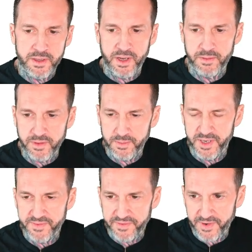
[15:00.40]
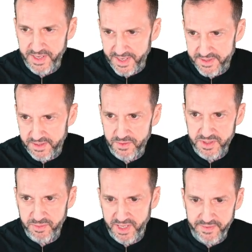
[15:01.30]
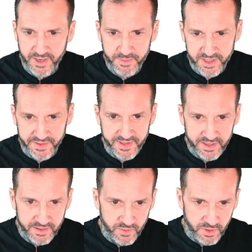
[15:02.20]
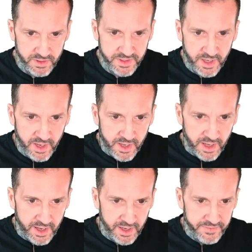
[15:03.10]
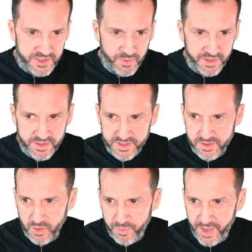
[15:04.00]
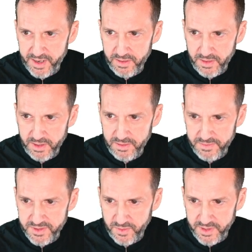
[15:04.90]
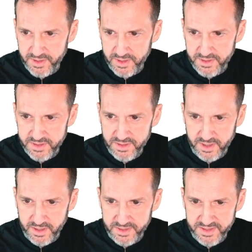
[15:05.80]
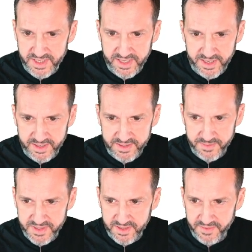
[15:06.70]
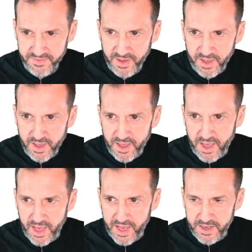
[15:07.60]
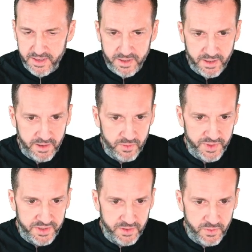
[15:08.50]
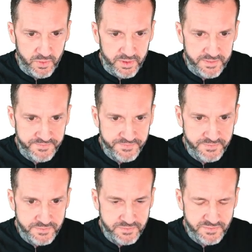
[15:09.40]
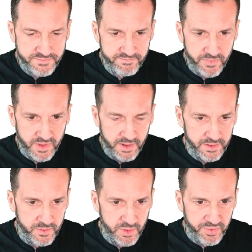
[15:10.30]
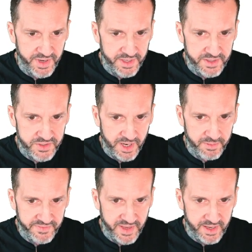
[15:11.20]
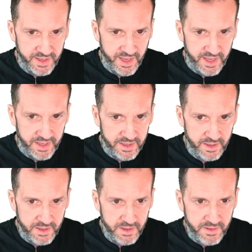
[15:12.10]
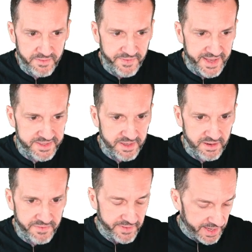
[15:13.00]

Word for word: got a little bit of a funny execution plan there, but not the end of the world. Uh, this one does go parallel. This one does uh, seek into some stuff, and uh, we do uh, do a pretty good job of getting a fast enough